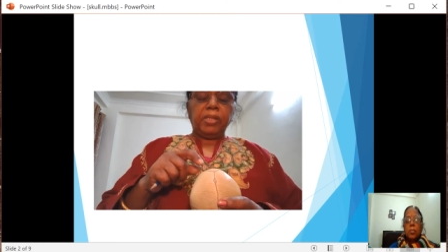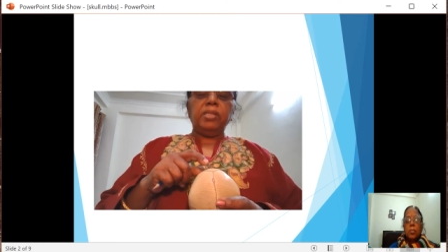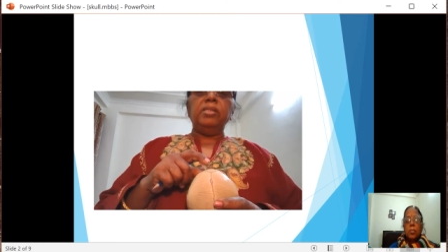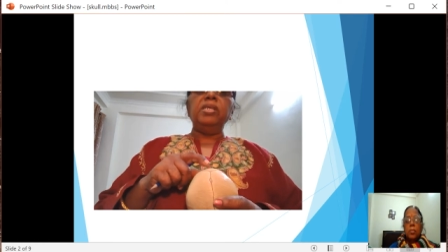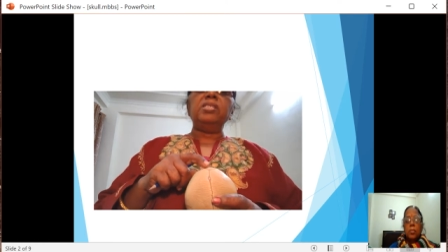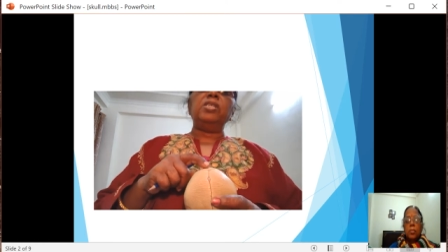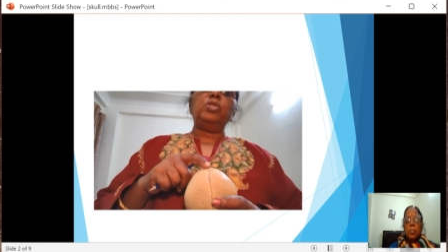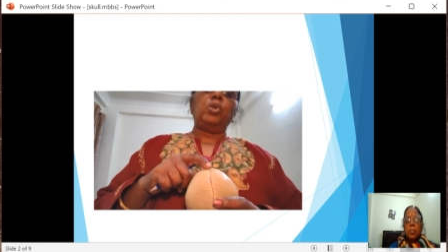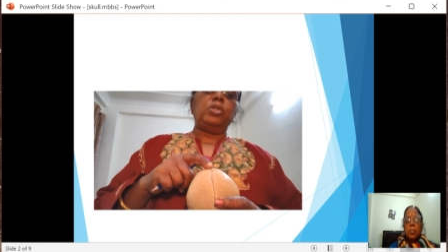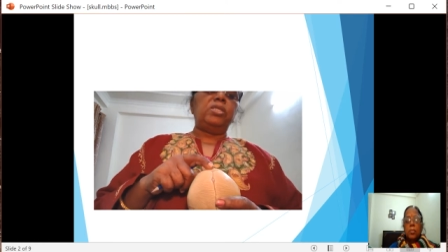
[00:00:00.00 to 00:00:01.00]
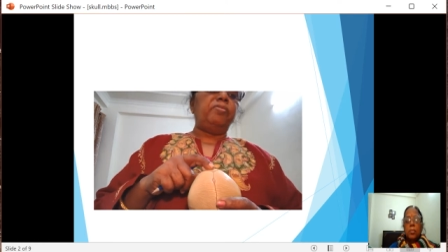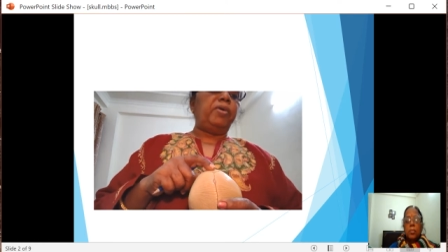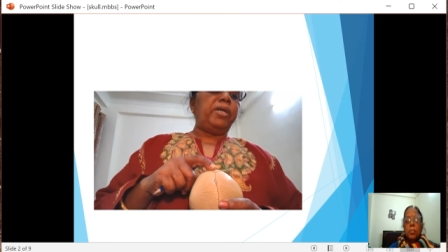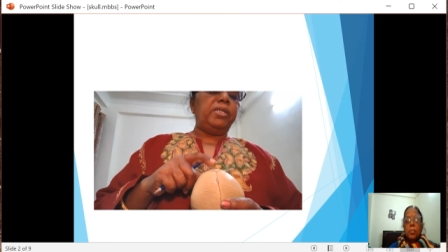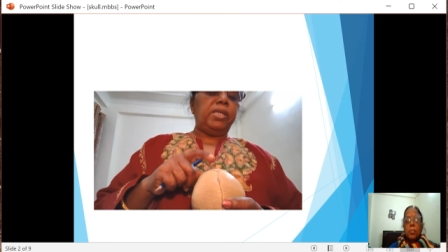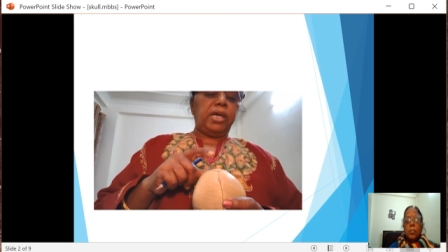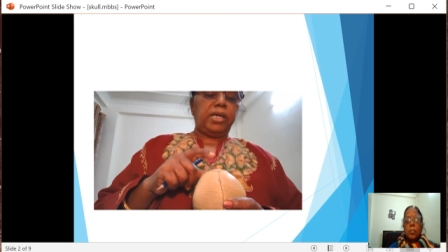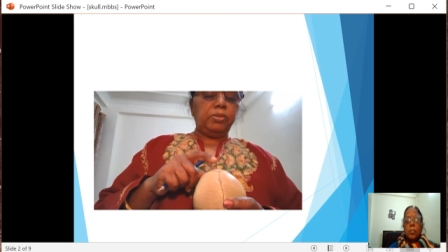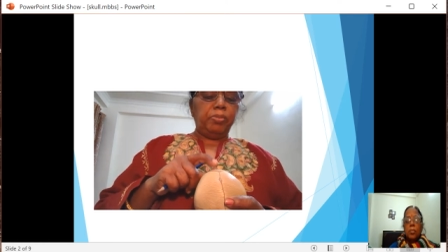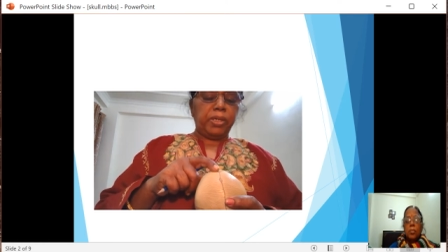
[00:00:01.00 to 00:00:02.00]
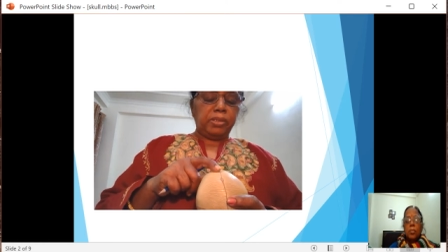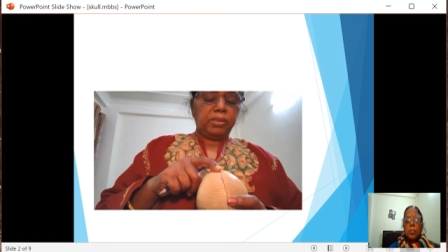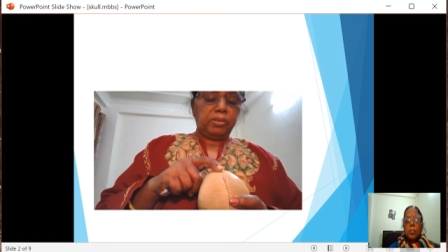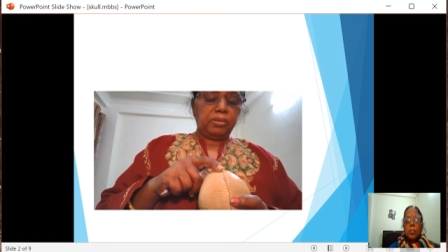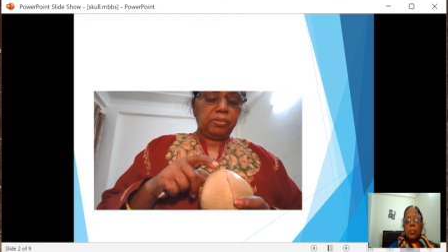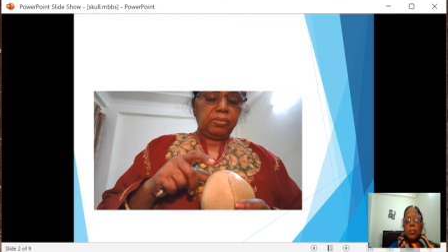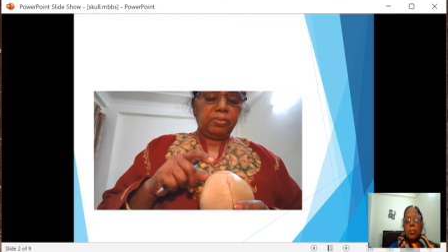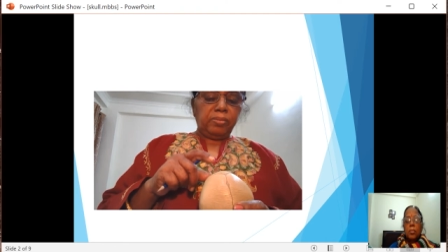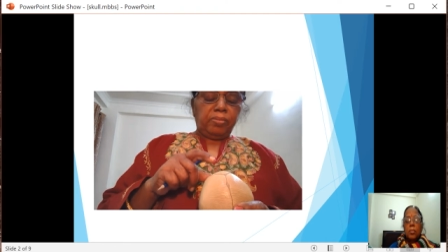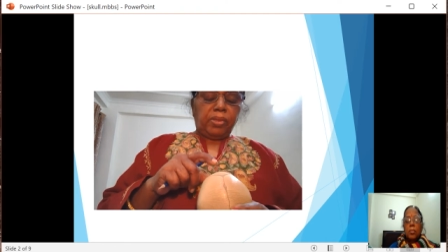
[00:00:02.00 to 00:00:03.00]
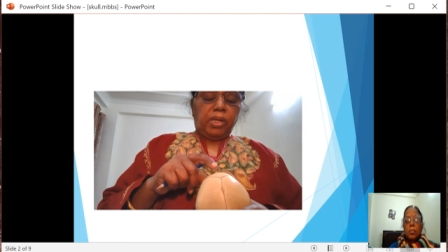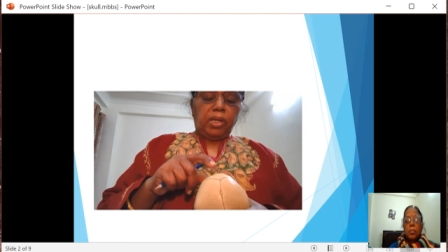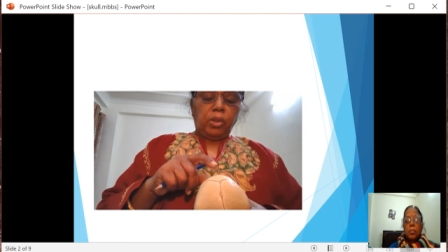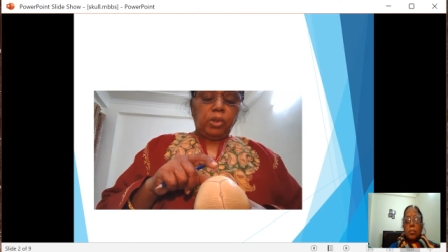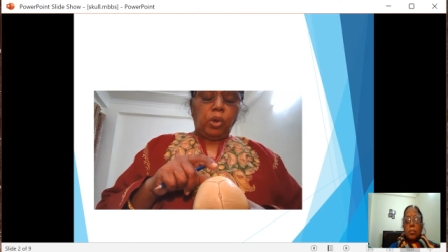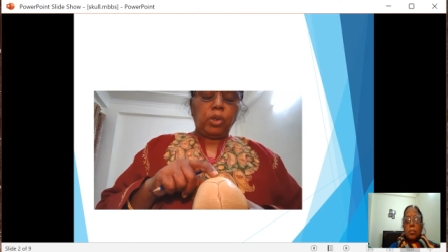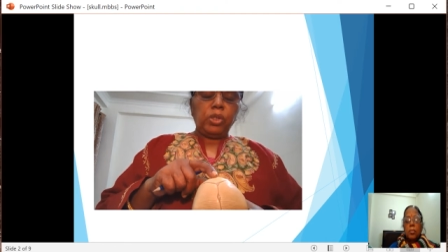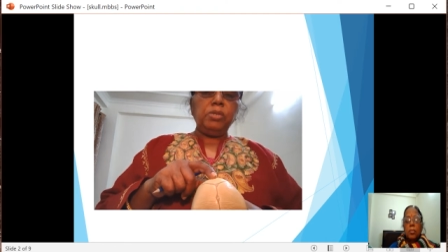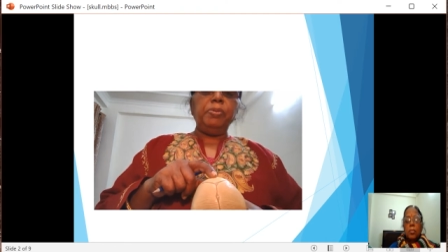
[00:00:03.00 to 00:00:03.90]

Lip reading: This is ossified at birth. Now, the occipit